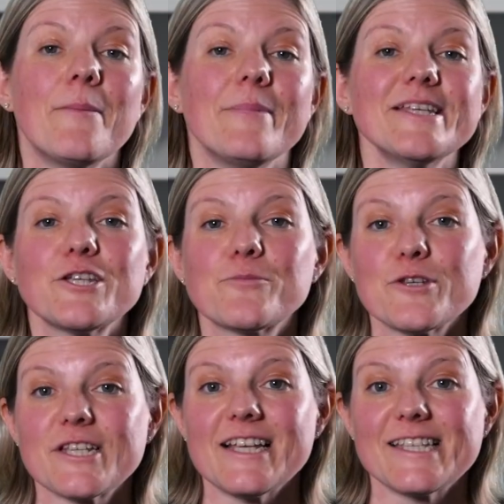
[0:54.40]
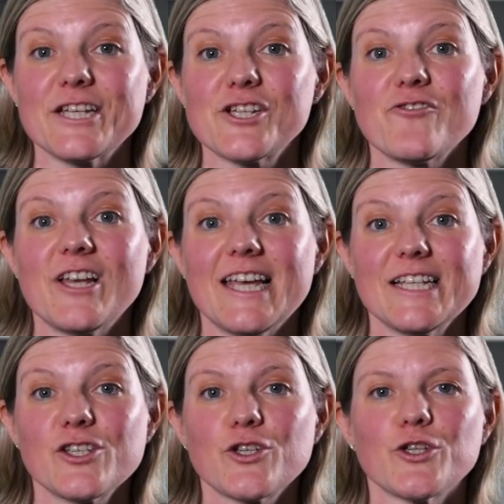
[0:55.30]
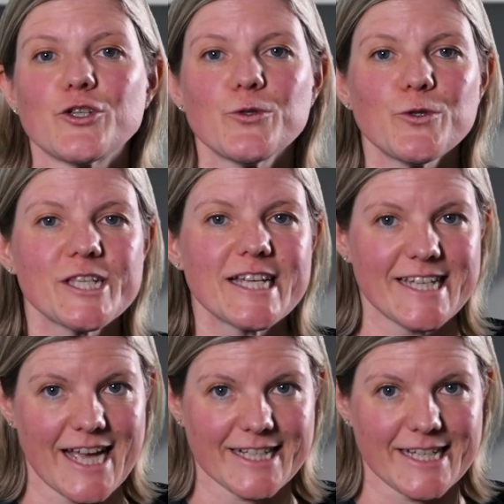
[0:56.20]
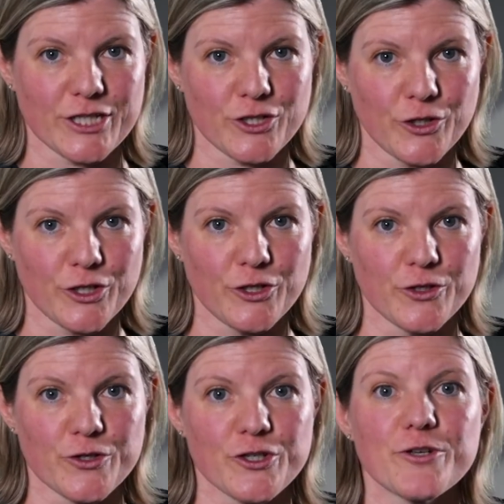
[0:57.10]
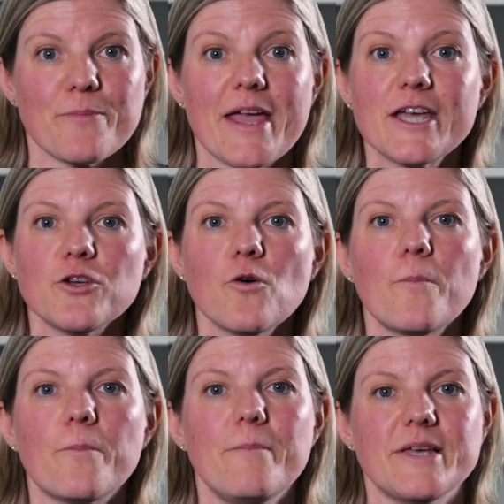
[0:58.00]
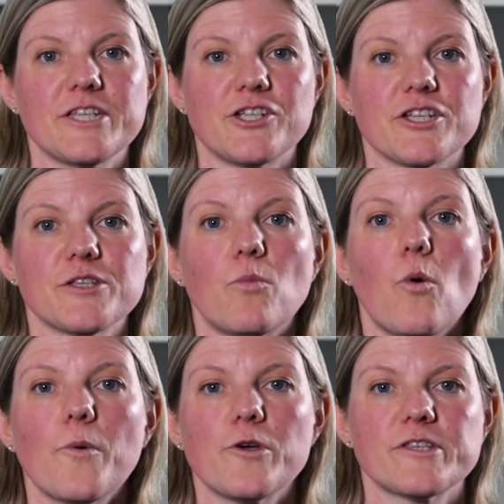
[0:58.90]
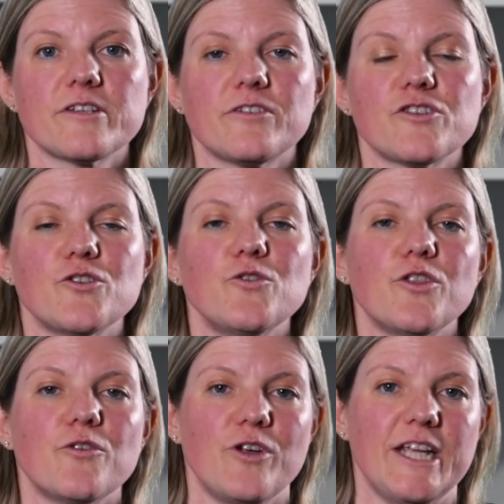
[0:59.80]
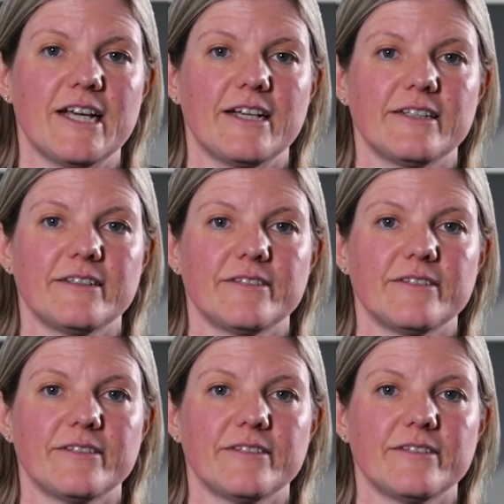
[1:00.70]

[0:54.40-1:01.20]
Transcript: Message personalization relates to the tools and tactics you can use to make your messages more personal to the reader.